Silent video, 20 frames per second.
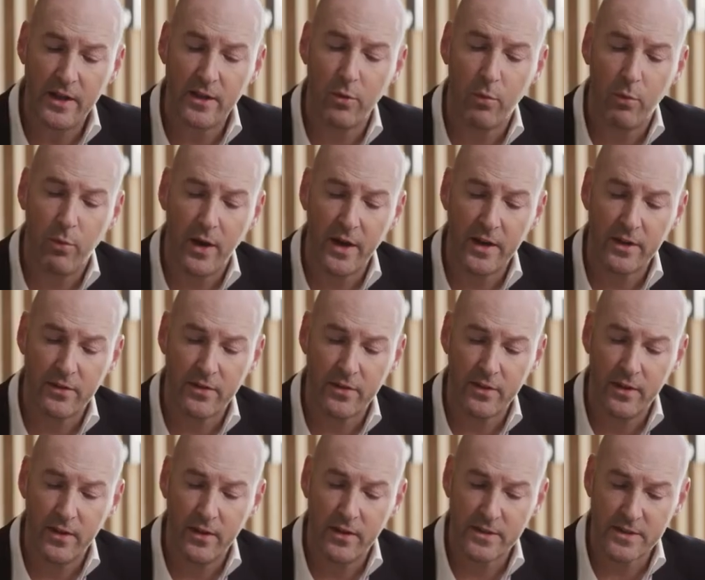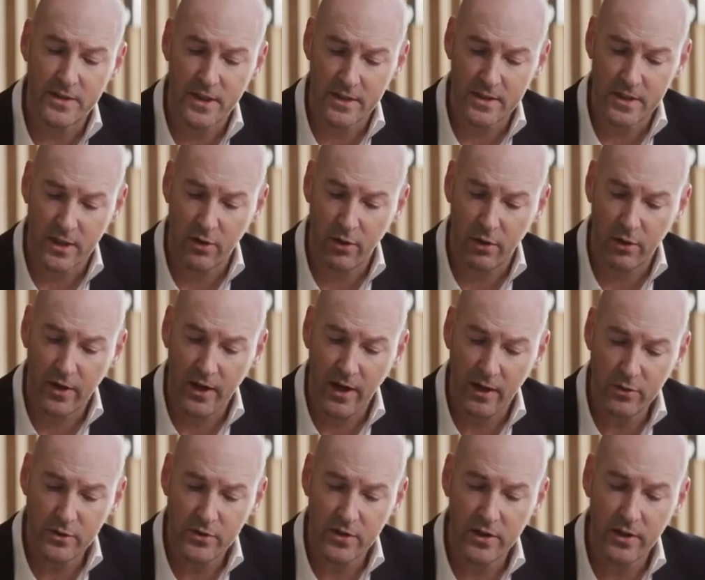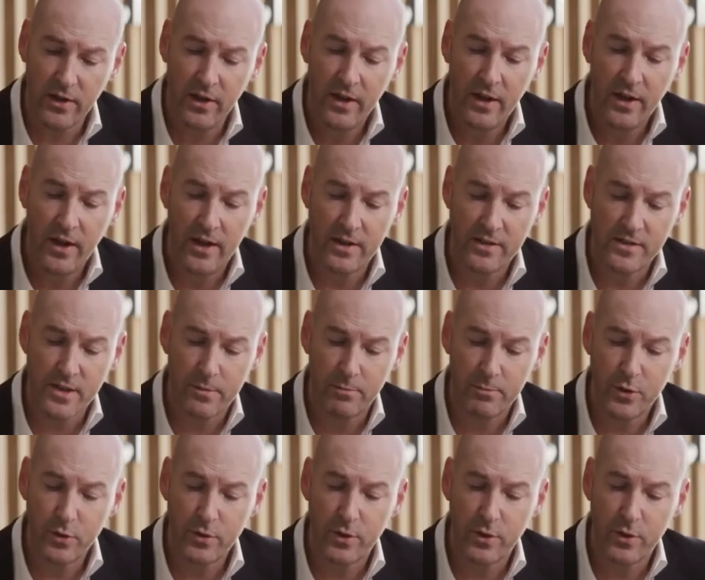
and a white 6 o'clock counter and some